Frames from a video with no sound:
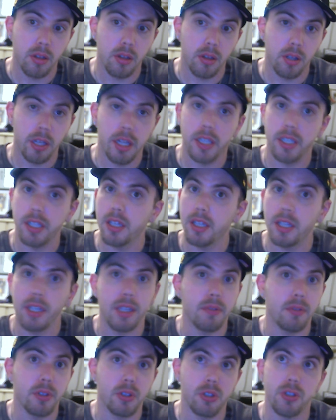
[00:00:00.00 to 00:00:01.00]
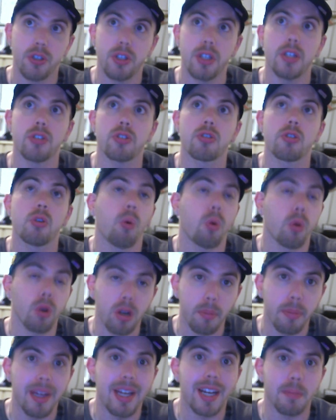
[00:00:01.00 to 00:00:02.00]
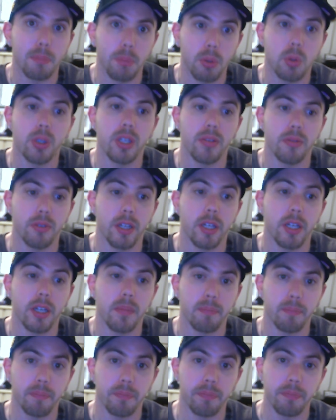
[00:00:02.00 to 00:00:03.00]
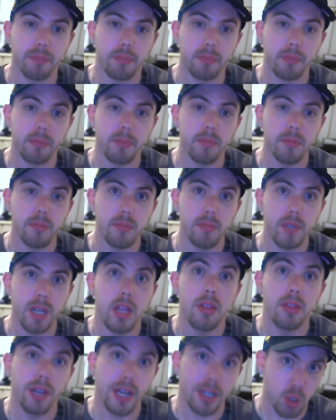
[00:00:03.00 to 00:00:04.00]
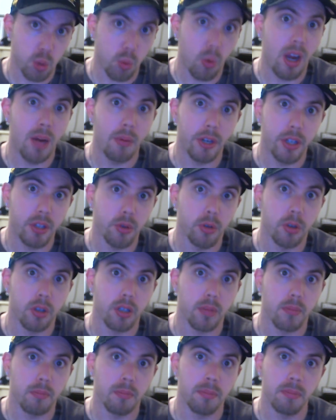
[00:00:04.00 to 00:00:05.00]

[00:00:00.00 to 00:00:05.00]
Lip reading: And you even see his quarterback believe in him. That's why we took him.